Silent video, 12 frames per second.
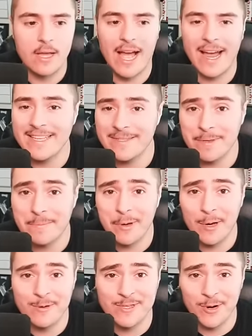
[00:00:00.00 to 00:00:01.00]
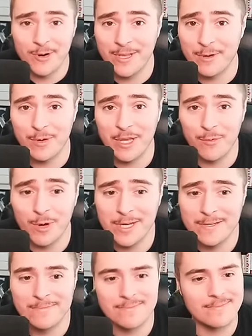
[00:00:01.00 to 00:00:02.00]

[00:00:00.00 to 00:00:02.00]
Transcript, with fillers: Heisman pose early in week one.